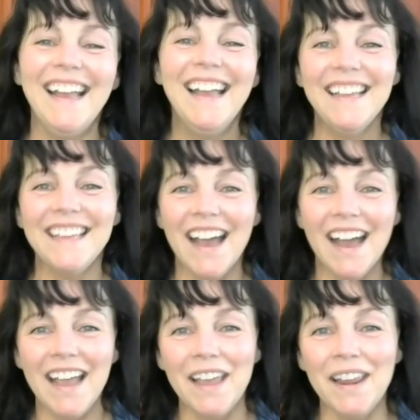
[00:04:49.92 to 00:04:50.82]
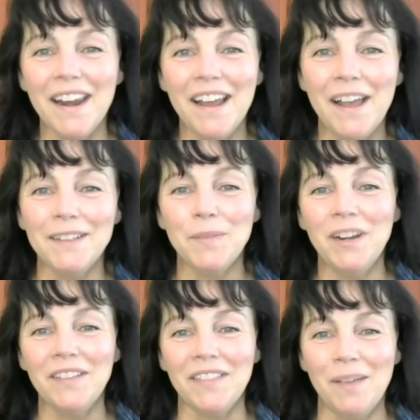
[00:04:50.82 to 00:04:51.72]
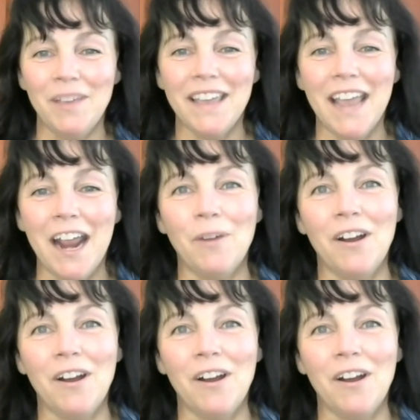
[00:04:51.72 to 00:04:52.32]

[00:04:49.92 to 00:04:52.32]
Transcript: Yeah, I somebody lent me a camera.